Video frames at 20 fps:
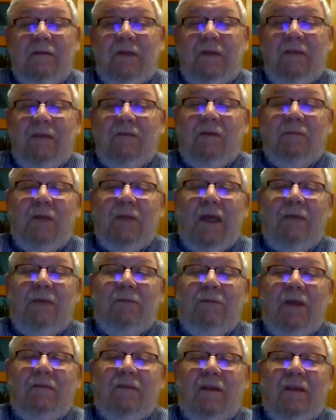even
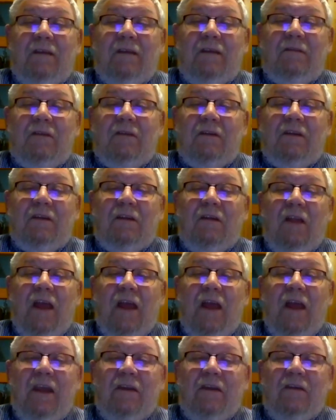maybe a little
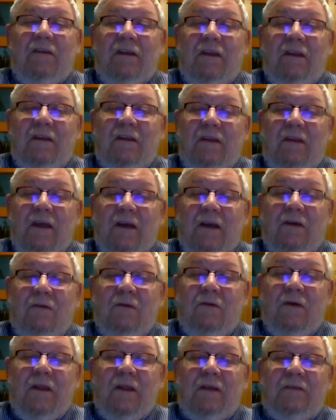delayed on getting that
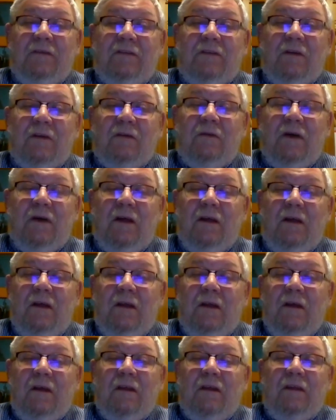corn in. So
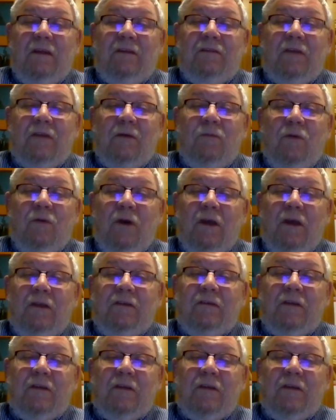in some ways,